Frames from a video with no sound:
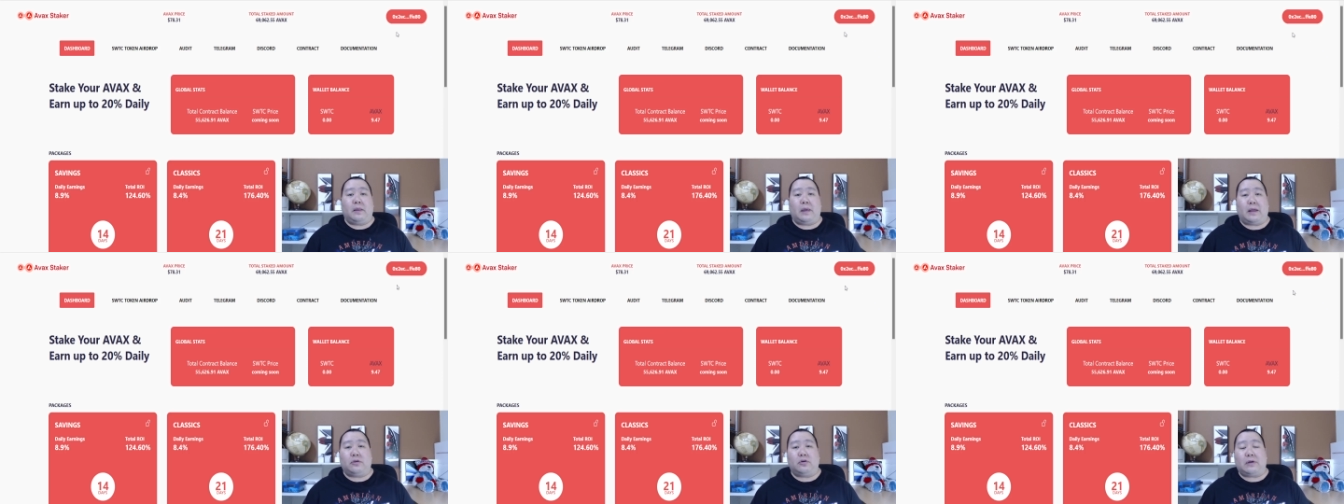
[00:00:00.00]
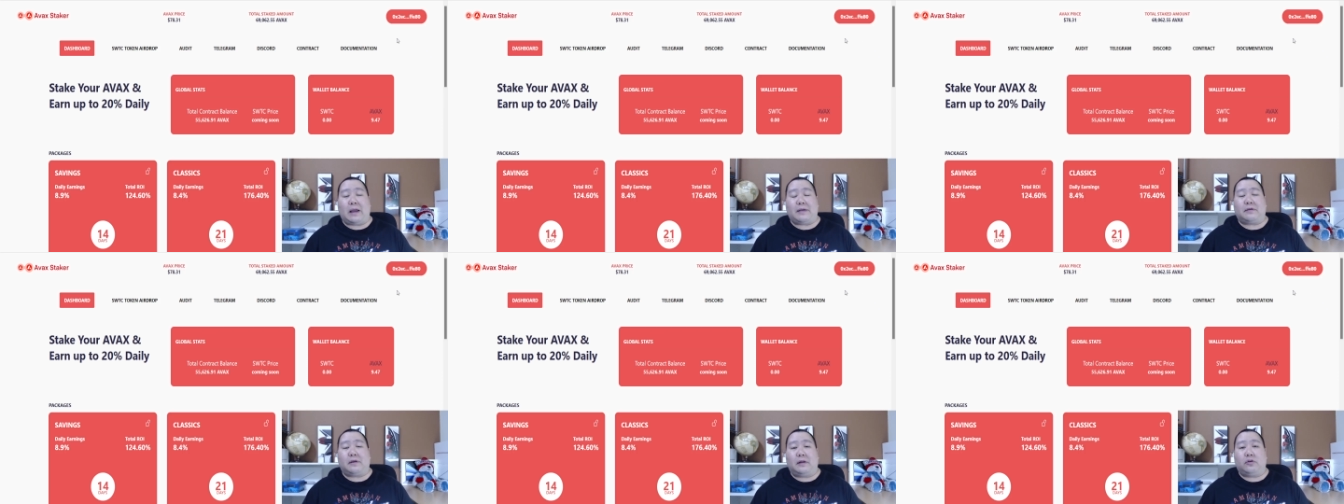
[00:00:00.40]
And you
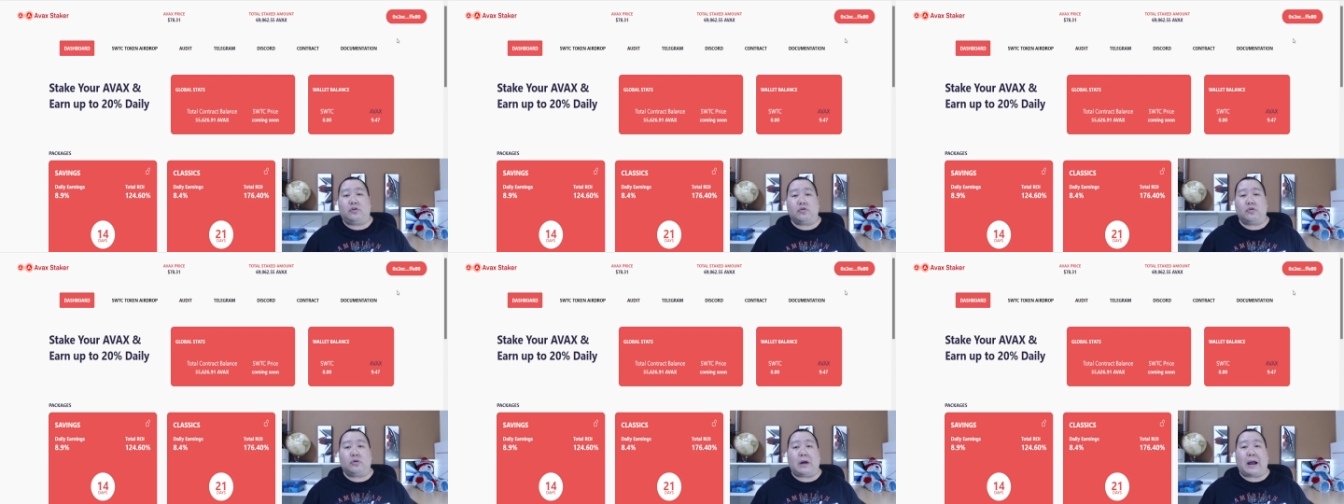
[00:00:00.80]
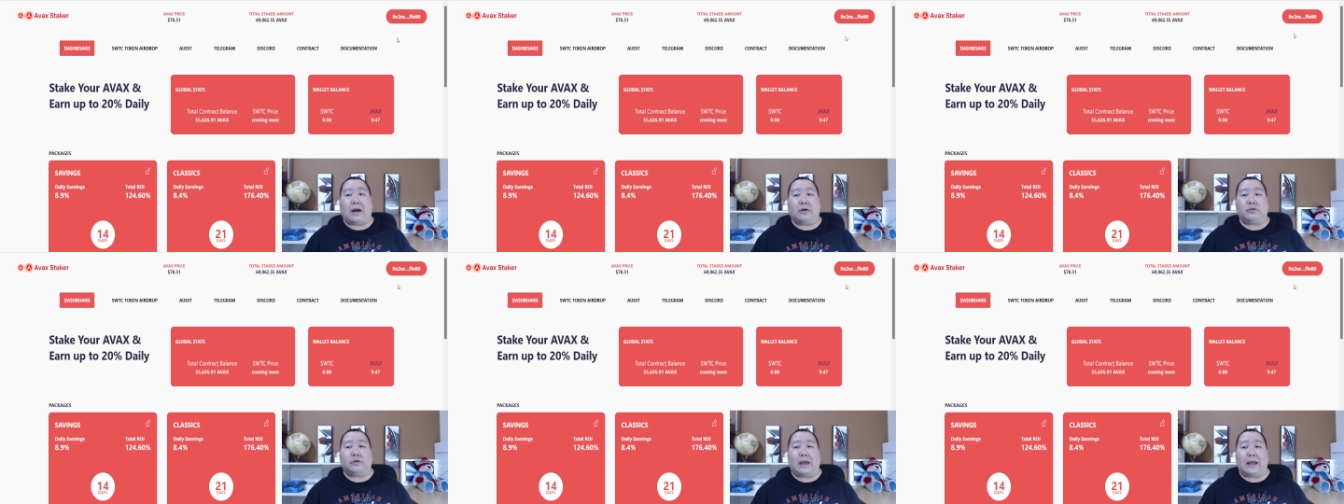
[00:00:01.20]
guys can Google
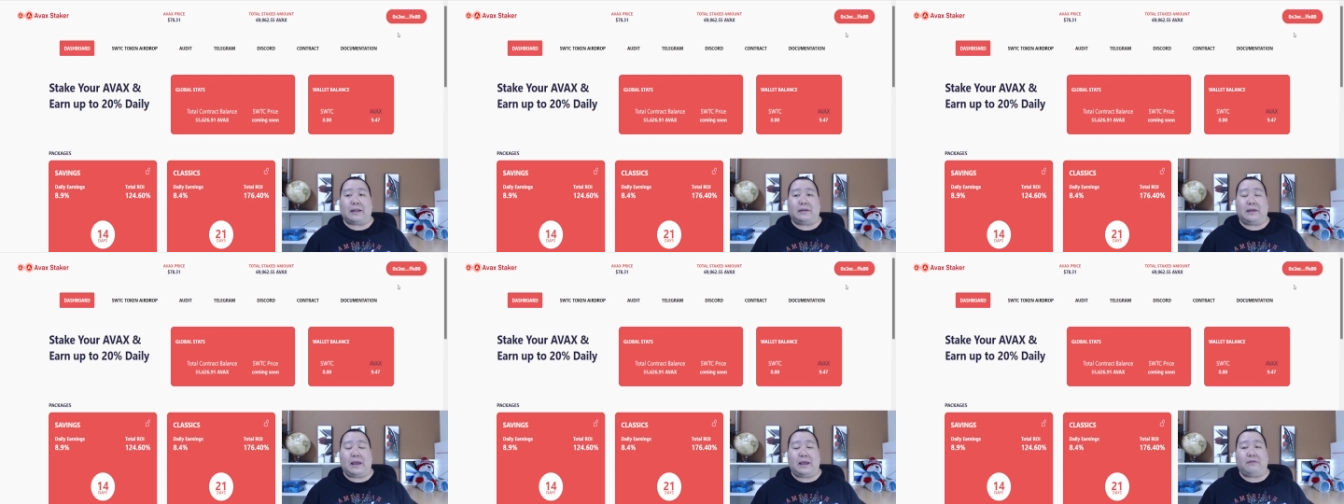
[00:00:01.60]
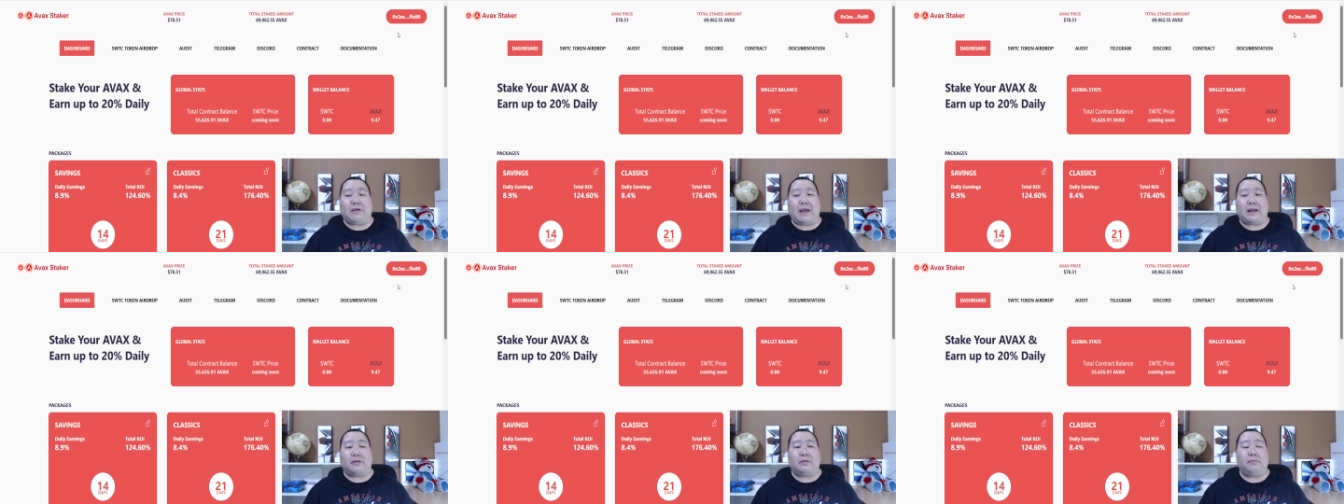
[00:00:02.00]
how to add the
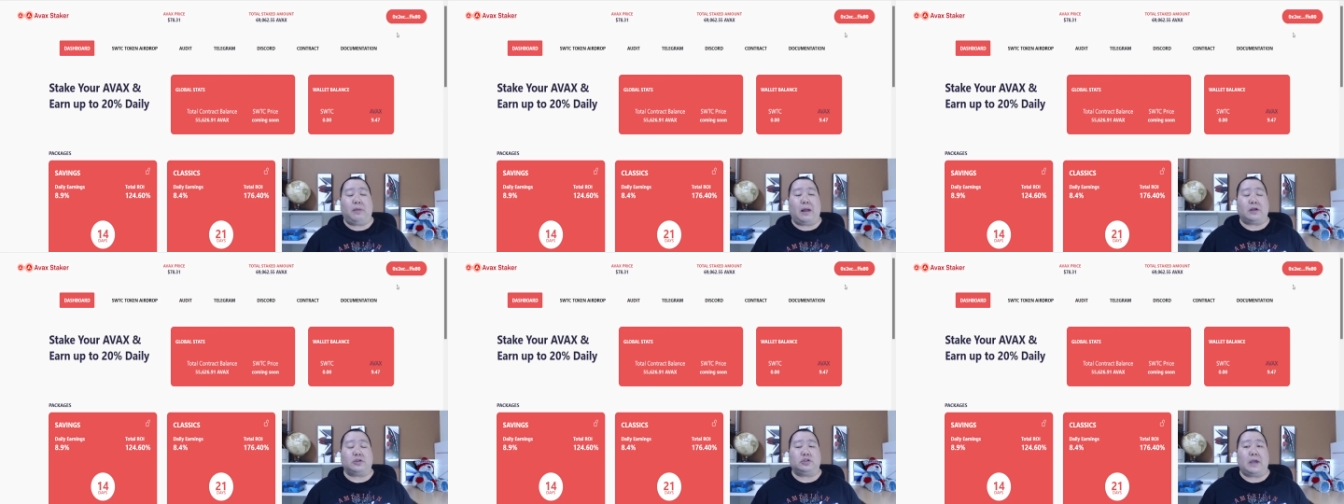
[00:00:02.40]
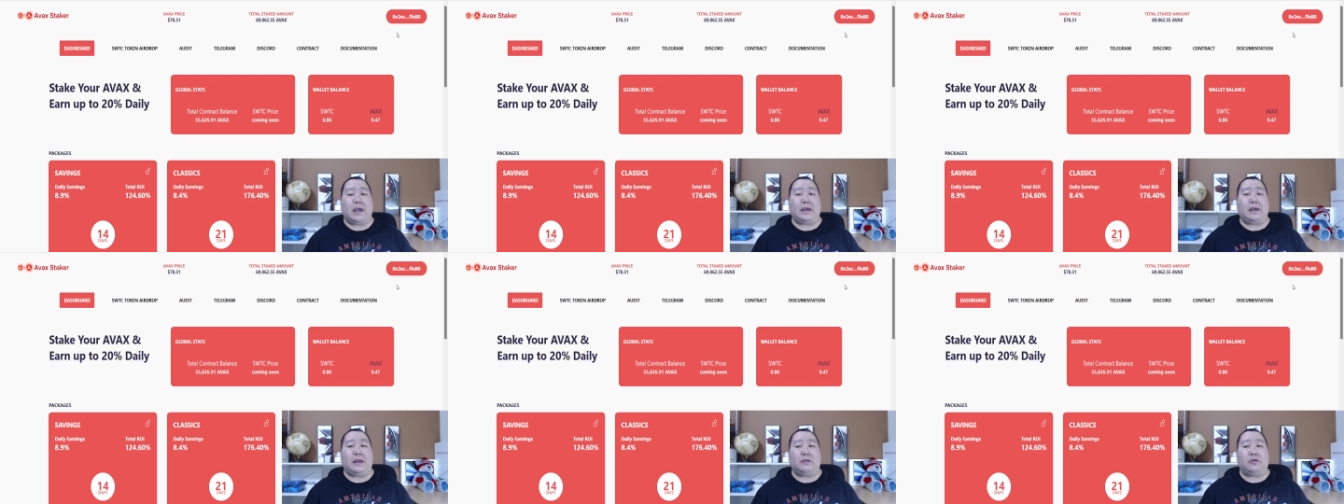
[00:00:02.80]
AVAX
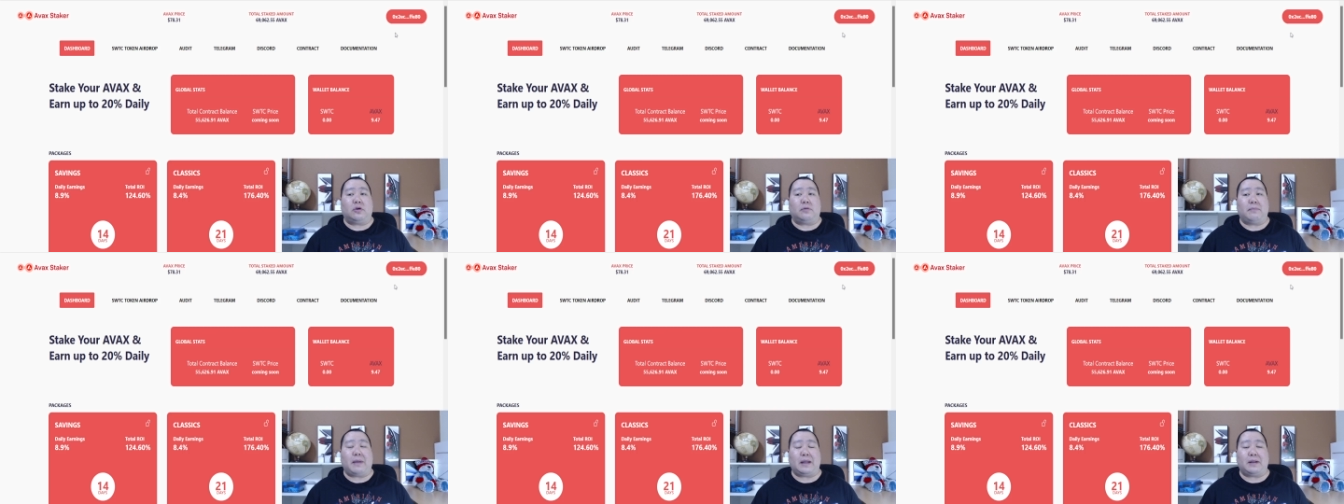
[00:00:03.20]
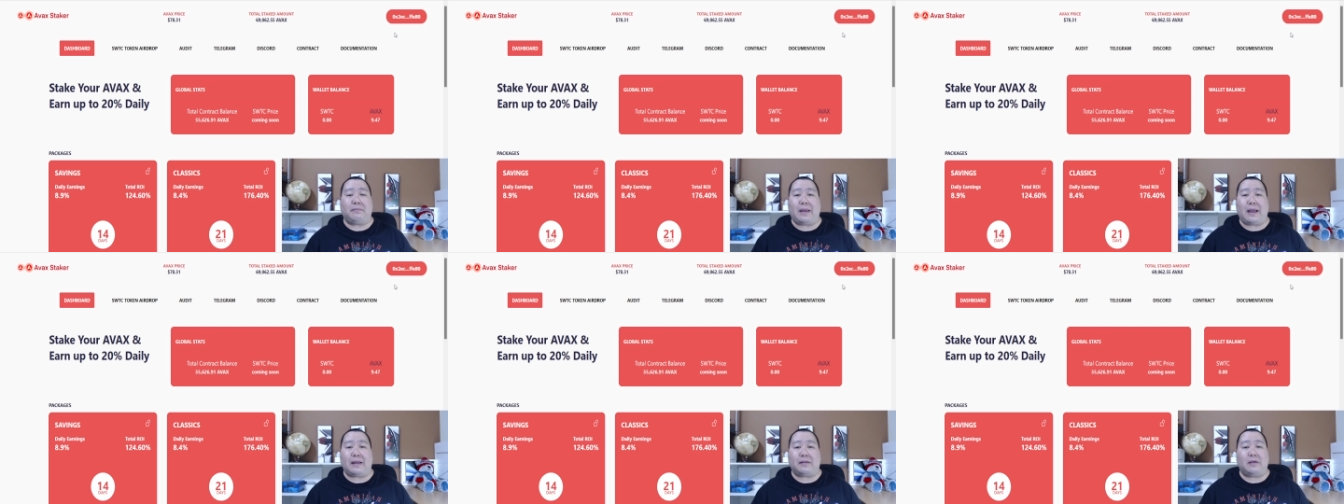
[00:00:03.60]
blockchain into your
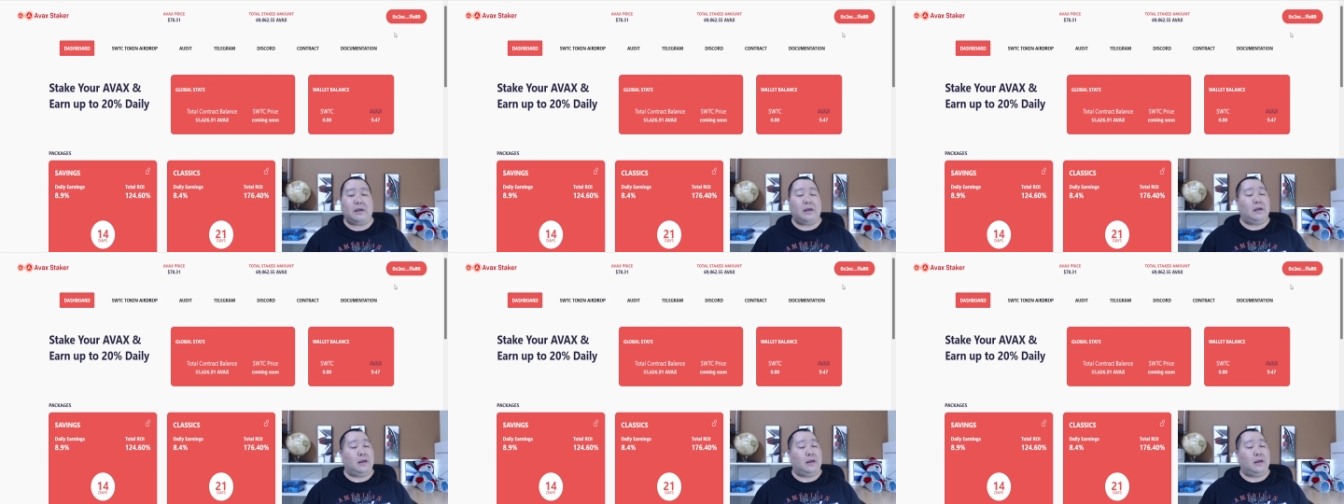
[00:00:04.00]
MetaMask.